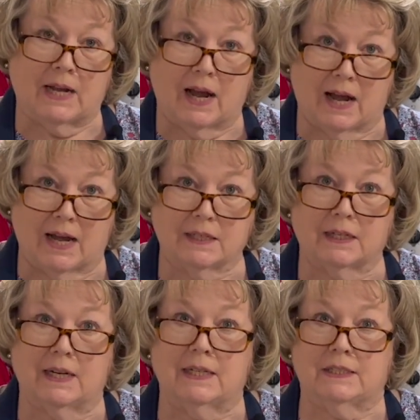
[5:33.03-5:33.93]
hot,
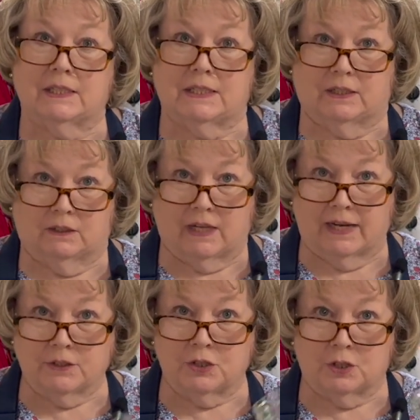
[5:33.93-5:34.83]

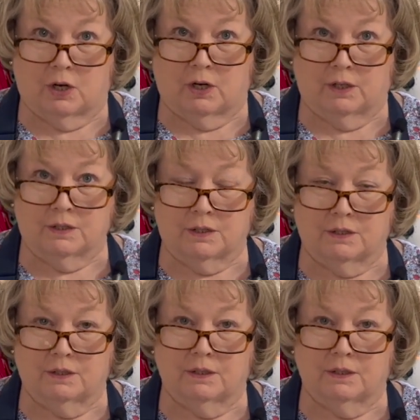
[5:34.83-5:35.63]
sterilized jars,